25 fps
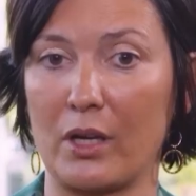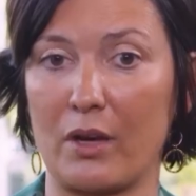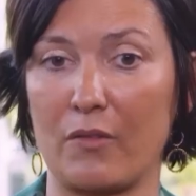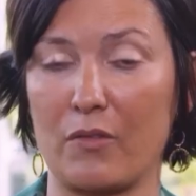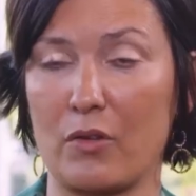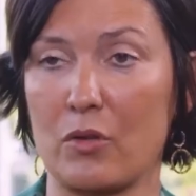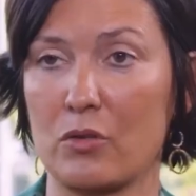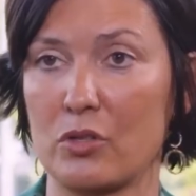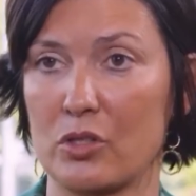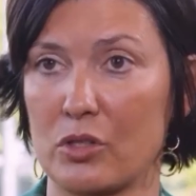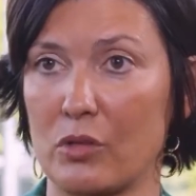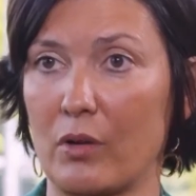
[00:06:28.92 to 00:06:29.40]
We
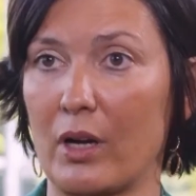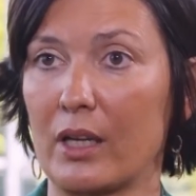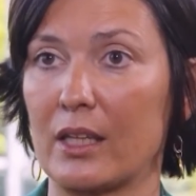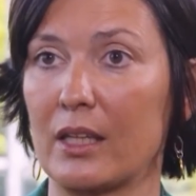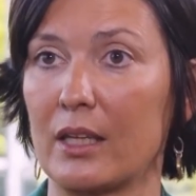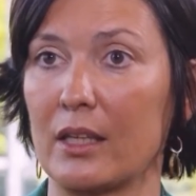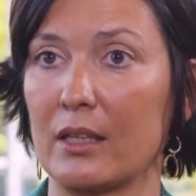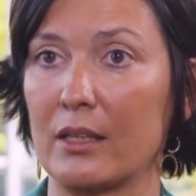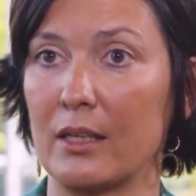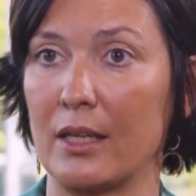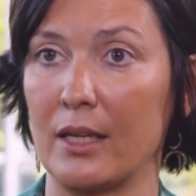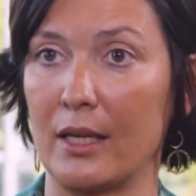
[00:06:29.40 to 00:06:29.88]
have
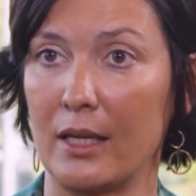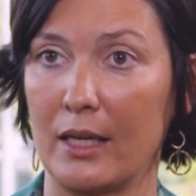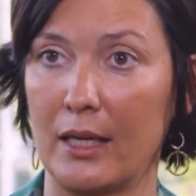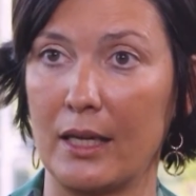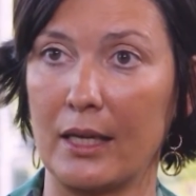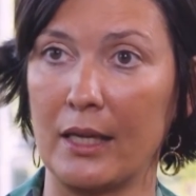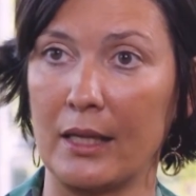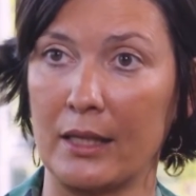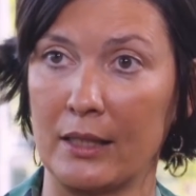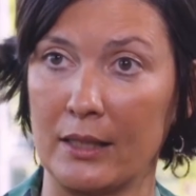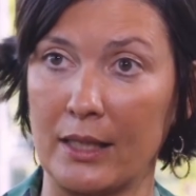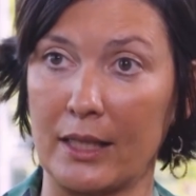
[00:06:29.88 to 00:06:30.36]
constructed
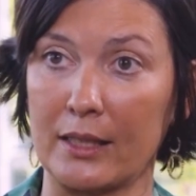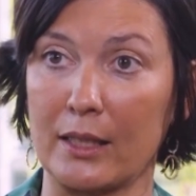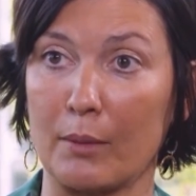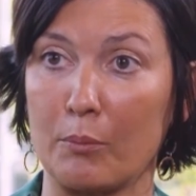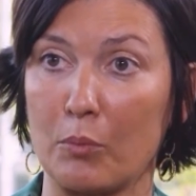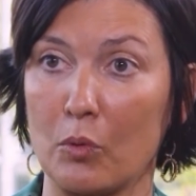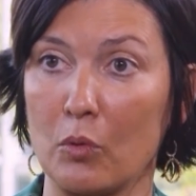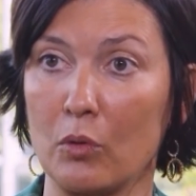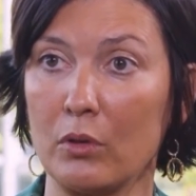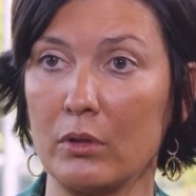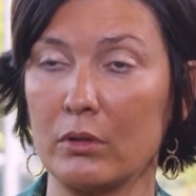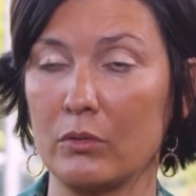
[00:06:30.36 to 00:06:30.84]
the data
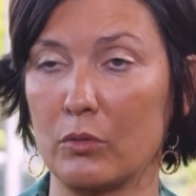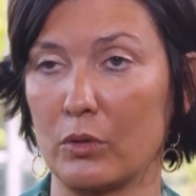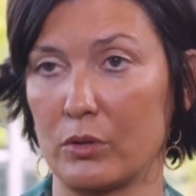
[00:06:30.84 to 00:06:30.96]
pool,